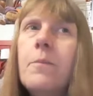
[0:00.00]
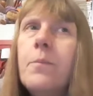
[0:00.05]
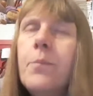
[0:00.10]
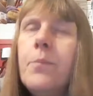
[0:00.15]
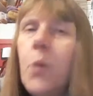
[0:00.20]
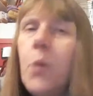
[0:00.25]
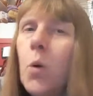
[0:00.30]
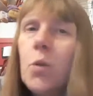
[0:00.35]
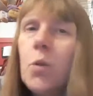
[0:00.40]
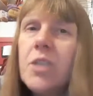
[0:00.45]

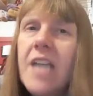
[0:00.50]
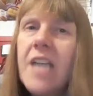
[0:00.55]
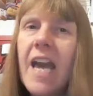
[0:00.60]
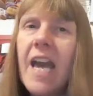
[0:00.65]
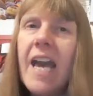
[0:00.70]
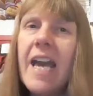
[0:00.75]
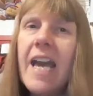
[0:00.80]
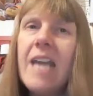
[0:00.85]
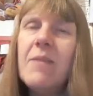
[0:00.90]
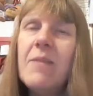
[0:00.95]
board
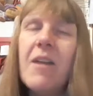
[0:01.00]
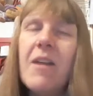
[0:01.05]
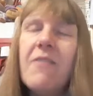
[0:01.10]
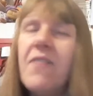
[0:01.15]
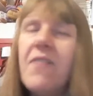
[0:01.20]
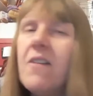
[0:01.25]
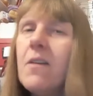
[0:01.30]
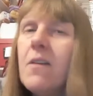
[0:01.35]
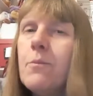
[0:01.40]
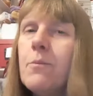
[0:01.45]
game, their
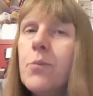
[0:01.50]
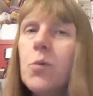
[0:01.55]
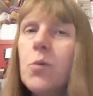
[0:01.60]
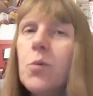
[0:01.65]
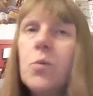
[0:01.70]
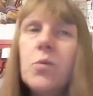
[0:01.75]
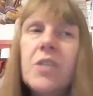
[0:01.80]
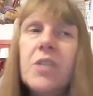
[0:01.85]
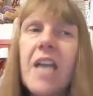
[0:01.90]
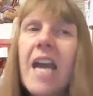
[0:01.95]
favorite
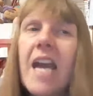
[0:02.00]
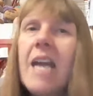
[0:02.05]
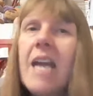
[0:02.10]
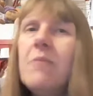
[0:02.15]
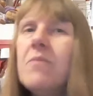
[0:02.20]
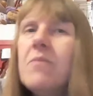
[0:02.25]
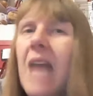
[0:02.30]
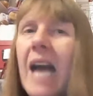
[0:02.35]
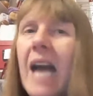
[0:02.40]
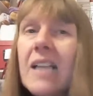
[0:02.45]
board
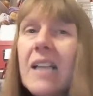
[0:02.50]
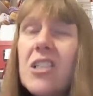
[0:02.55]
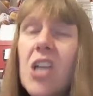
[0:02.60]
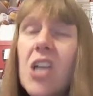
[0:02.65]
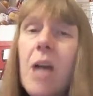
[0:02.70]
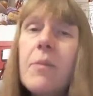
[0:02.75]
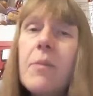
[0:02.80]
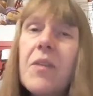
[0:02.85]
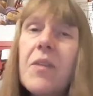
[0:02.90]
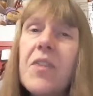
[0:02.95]
game, that
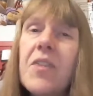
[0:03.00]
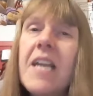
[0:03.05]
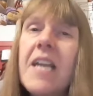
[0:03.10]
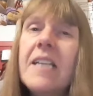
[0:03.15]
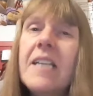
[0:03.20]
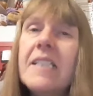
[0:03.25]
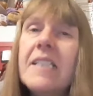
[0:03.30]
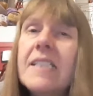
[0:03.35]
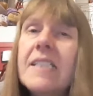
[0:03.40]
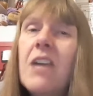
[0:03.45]
type of
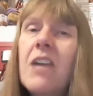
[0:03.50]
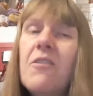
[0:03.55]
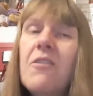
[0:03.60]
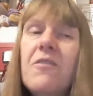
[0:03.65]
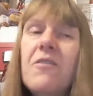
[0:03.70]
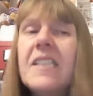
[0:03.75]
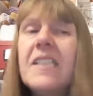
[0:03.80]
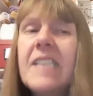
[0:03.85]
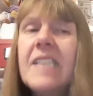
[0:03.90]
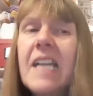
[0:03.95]
thing. So
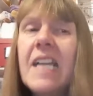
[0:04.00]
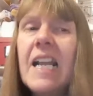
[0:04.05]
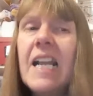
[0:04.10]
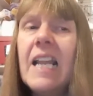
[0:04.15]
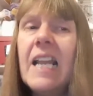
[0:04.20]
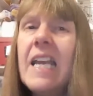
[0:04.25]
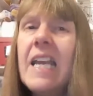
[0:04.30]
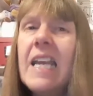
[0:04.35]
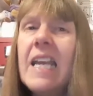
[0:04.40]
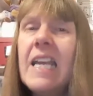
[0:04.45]

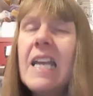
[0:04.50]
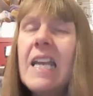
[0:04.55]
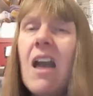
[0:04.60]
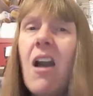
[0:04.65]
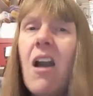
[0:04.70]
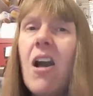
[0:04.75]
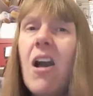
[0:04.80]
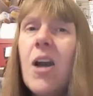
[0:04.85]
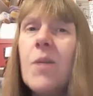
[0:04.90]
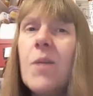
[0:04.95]
physically,
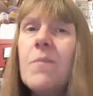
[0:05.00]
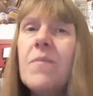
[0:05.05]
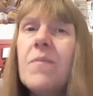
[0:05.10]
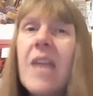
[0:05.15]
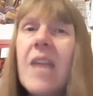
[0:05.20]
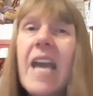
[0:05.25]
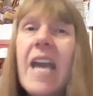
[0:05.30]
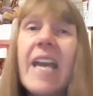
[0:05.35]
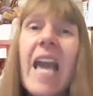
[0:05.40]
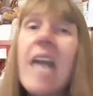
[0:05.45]

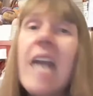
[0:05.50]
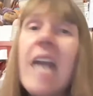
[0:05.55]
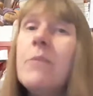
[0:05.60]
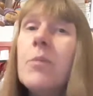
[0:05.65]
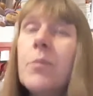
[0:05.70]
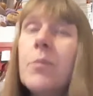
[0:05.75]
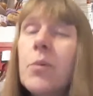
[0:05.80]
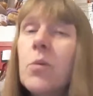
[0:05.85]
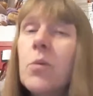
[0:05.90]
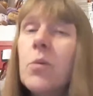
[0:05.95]
they're
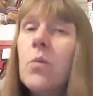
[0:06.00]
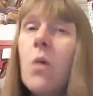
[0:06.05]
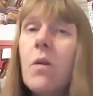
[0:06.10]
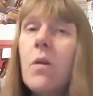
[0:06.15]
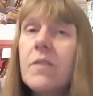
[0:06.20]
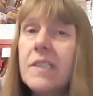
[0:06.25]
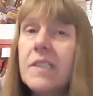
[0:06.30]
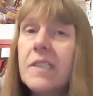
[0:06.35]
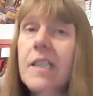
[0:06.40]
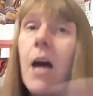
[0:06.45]
capable.
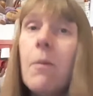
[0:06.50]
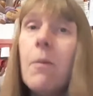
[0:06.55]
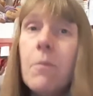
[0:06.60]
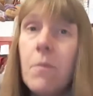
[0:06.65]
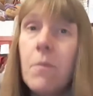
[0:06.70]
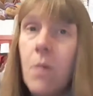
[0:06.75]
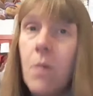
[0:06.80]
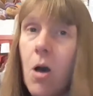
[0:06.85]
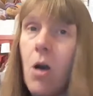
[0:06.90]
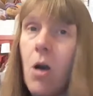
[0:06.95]

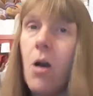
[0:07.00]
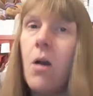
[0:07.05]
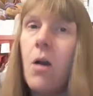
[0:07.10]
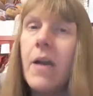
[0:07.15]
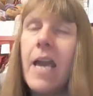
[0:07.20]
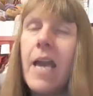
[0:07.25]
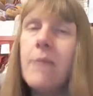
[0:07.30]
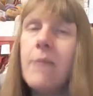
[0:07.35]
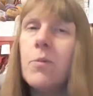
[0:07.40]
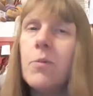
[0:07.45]
Some
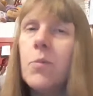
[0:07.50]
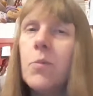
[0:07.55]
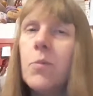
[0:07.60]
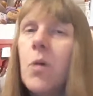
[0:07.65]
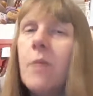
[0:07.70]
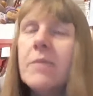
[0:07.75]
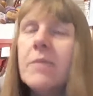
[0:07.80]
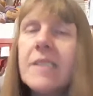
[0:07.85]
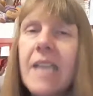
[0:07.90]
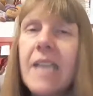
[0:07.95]
are capable.
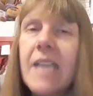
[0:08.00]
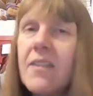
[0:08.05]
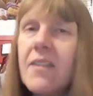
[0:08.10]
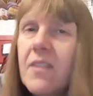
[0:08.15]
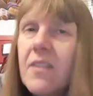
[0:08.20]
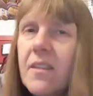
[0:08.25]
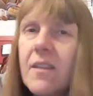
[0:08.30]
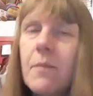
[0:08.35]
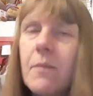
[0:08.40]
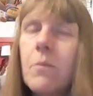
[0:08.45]
I'm
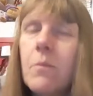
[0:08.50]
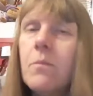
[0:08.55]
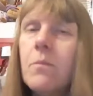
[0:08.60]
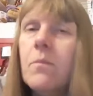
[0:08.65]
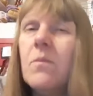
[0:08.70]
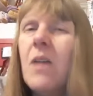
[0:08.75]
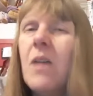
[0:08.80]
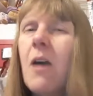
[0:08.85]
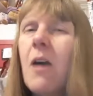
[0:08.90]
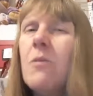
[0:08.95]
saying
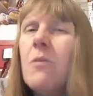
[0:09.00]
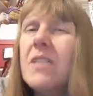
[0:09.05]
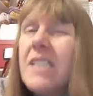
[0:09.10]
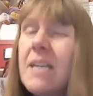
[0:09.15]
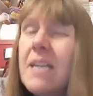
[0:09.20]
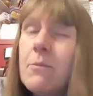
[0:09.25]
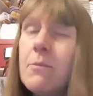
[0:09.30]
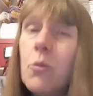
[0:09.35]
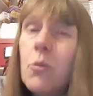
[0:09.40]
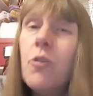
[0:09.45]
them, I would
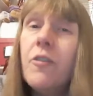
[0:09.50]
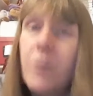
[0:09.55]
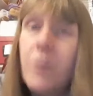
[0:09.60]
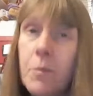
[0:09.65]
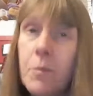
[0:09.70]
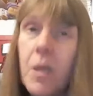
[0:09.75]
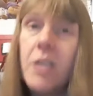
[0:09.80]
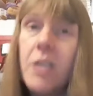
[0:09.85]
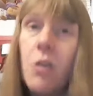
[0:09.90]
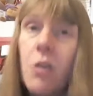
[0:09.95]
say more of a
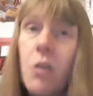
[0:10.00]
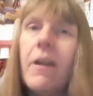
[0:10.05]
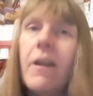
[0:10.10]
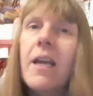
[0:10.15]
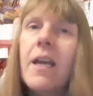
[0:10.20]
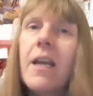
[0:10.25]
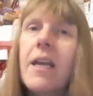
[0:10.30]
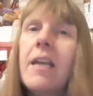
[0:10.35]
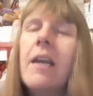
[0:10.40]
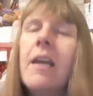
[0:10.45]

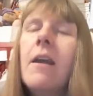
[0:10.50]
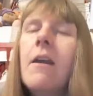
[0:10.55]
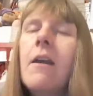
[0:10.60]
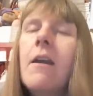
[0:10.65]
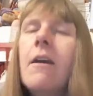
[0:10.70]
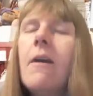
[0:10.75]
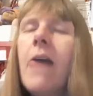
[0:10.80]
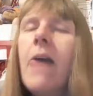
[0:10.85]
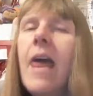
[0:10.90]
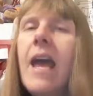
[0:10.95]
minority,
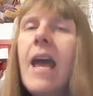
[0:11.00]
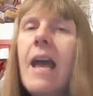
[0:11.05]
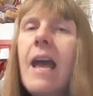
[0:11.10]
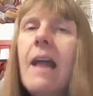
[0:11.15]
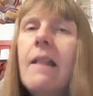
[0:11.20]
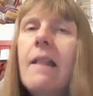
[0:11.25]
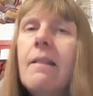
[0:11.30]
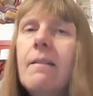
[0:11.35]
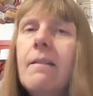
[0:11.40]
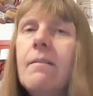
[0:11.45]

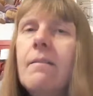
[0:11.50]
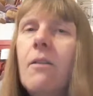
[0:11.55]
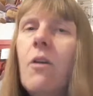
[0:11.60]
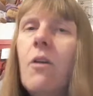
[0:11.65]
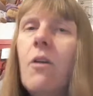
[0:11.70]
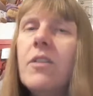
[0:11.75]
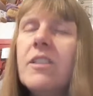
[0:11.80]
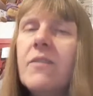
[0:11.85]
lots of